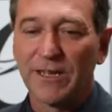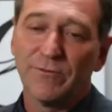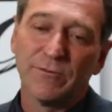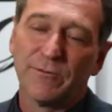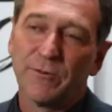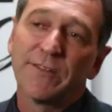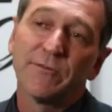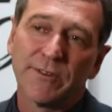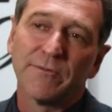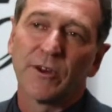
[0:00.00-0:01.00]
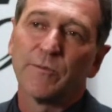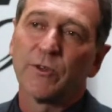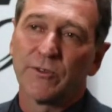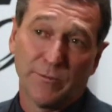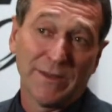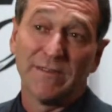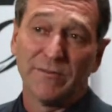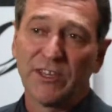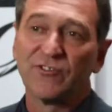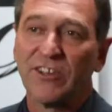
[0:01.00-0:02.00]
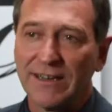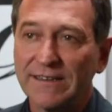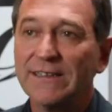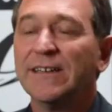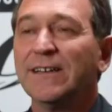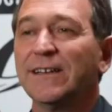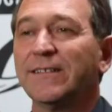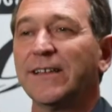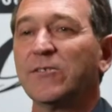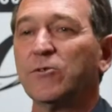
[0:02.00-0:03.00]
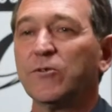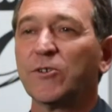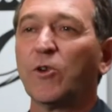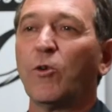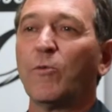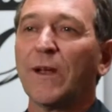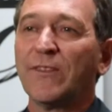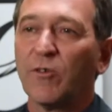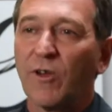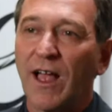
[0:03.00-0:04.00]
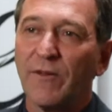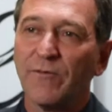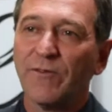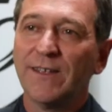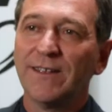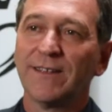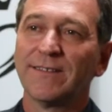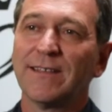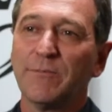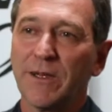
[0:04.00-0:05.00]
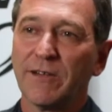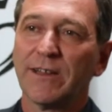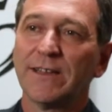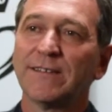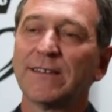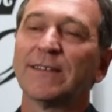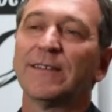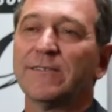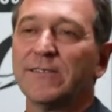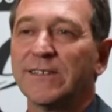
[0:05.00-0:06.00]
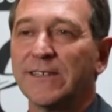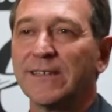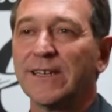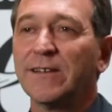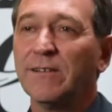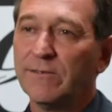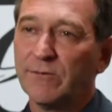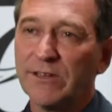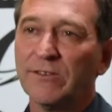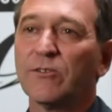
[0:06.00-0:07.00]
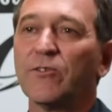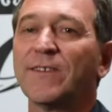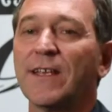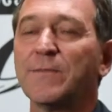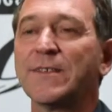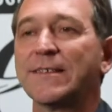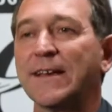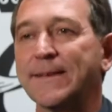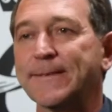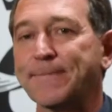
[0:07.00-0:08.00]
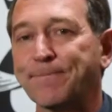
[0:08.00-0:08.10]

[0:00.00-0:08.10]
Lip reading: had to develop a specific gel that could chromatography and separate the DNA with the same size.